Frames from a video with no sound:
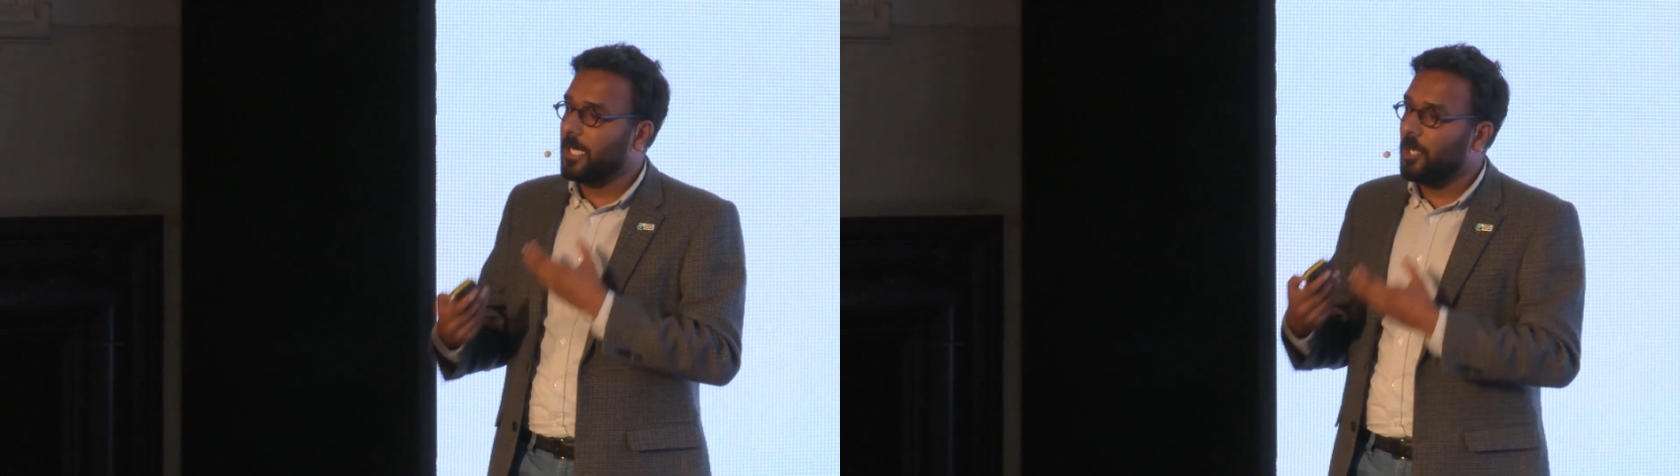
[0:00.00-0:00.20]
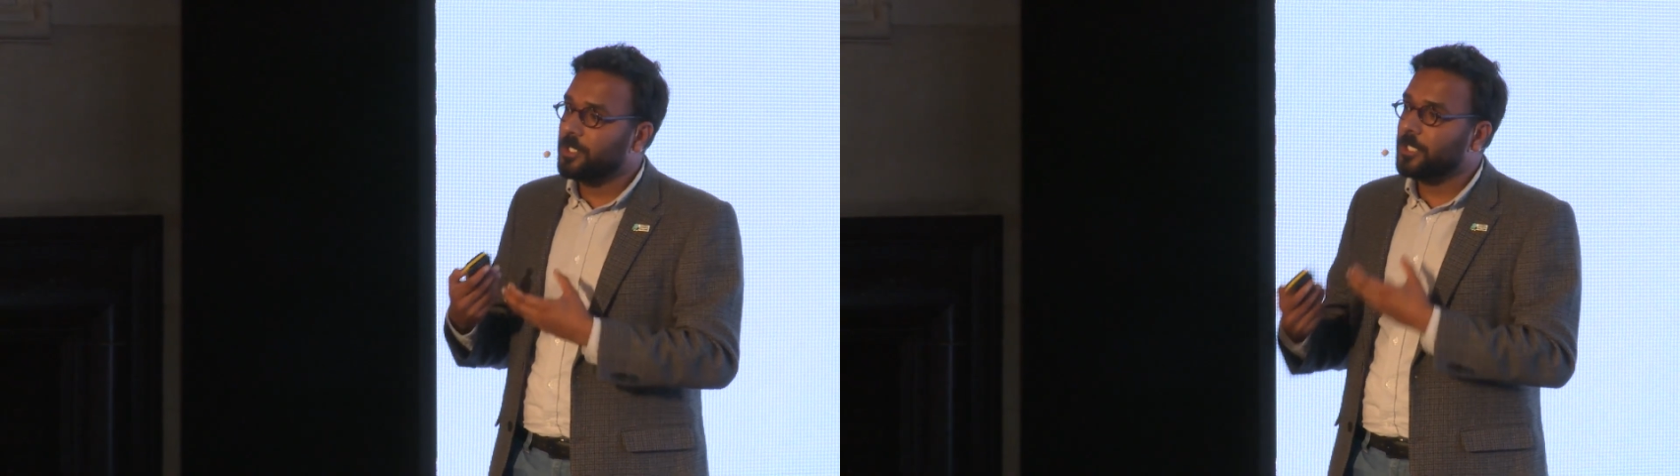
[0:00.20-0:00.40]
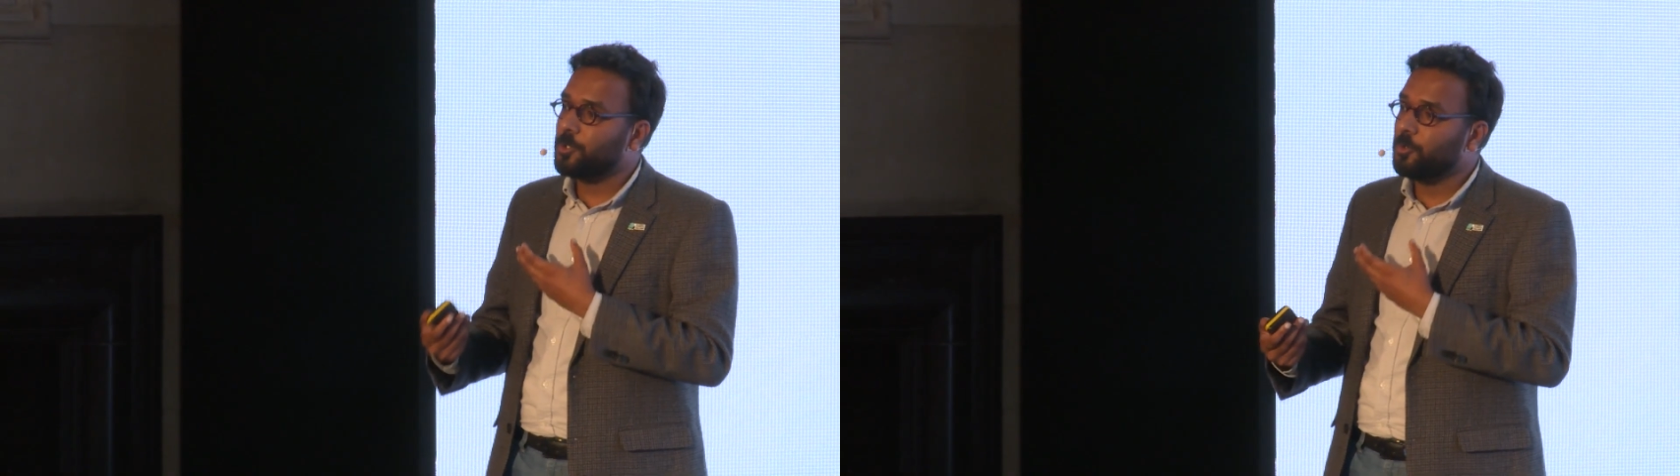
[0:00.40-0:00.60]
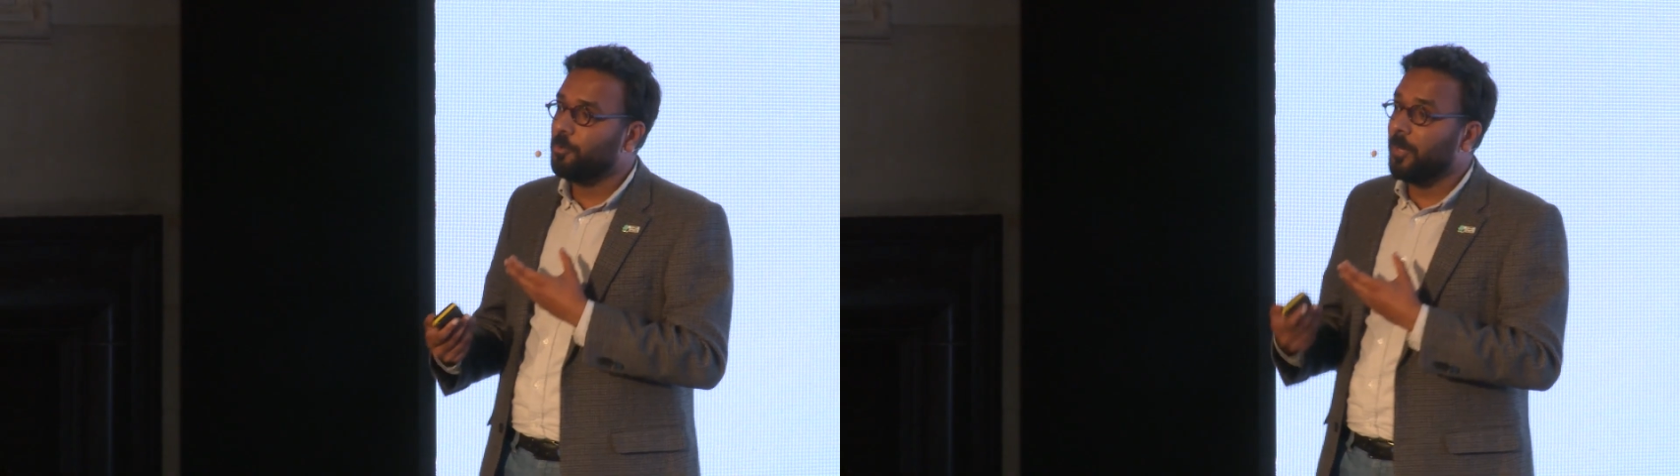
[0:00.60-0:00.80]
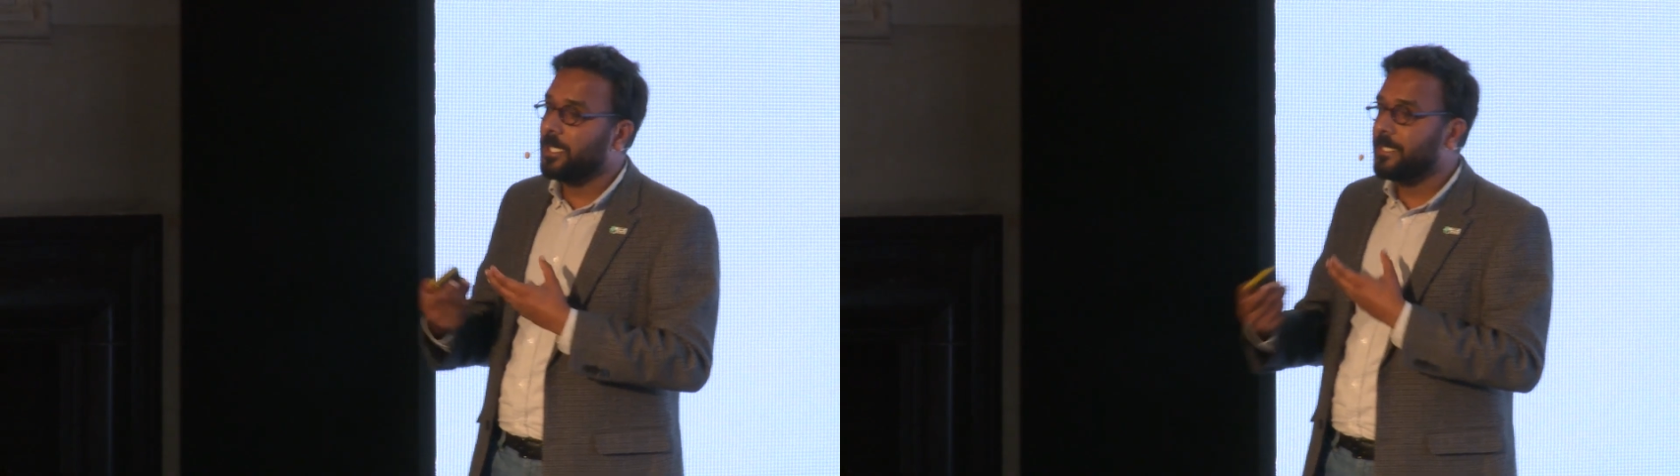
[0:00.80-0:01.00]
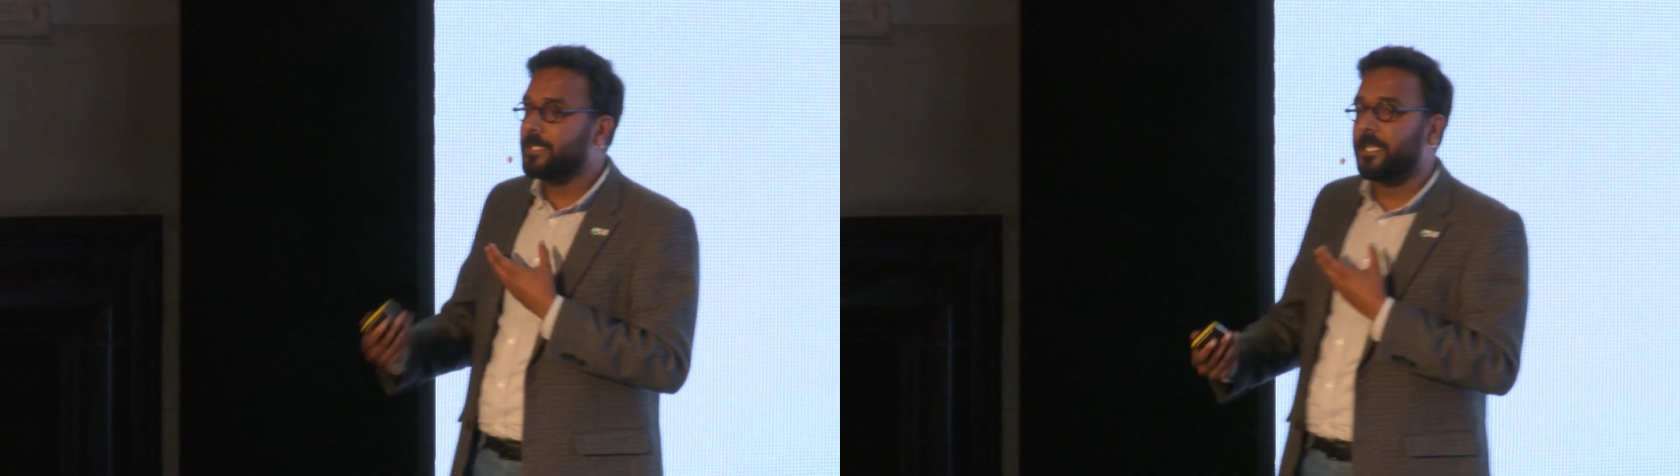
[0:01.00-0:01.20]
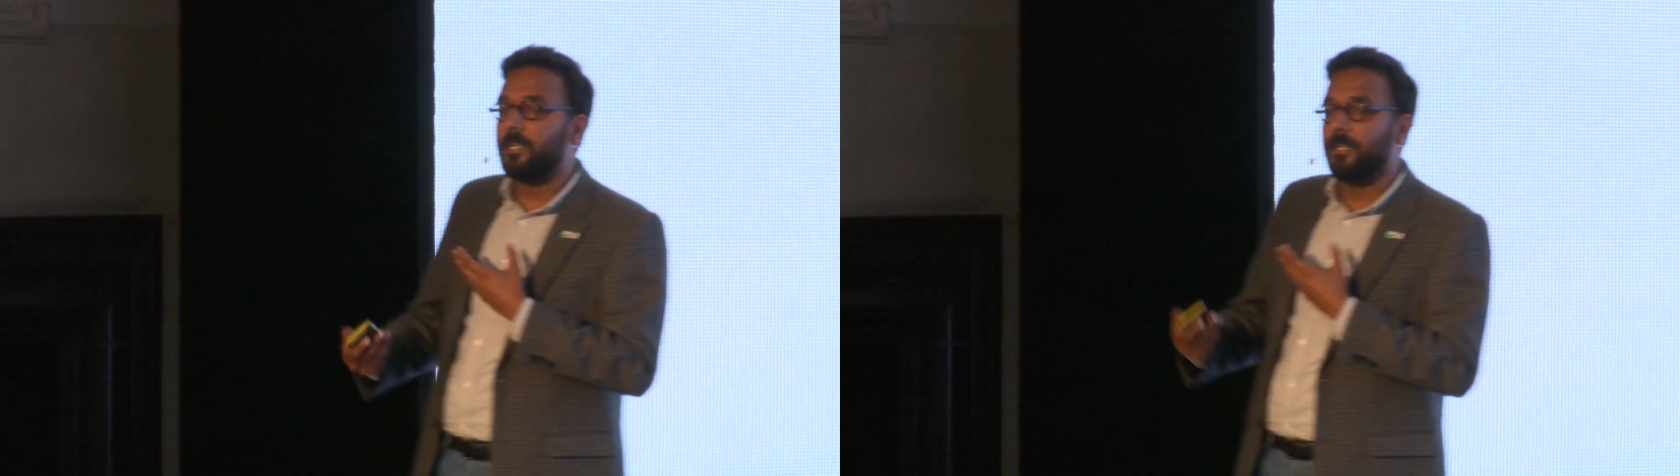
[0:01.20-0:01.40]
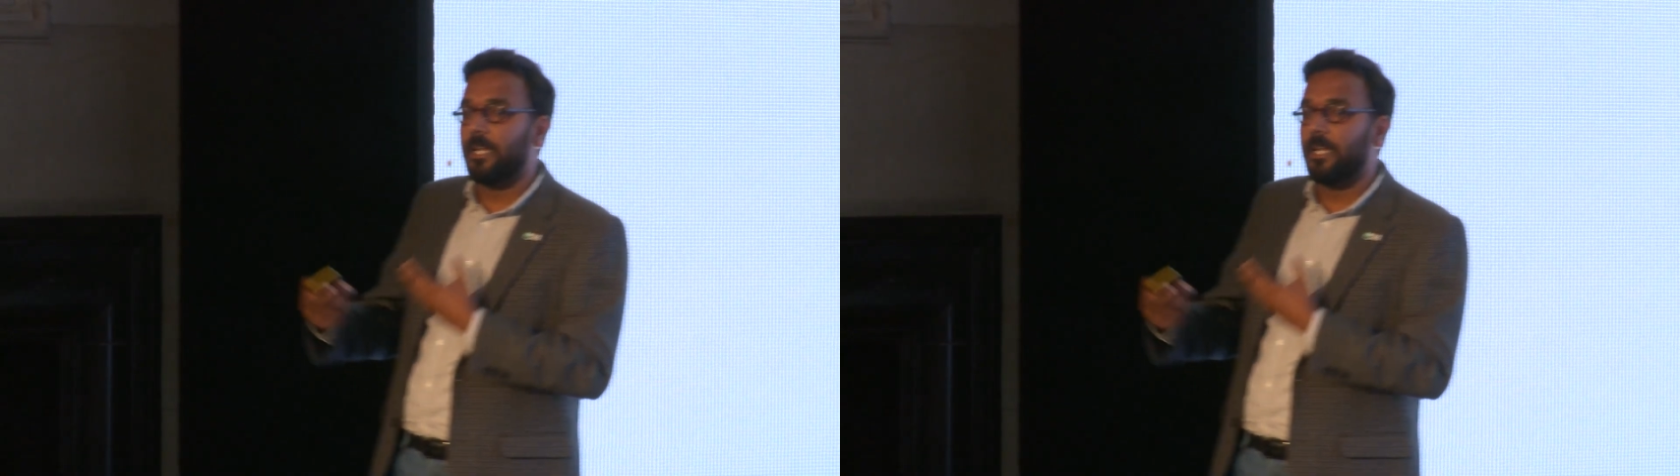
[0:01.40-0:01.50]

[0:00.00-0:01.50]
allows us to do multi-scale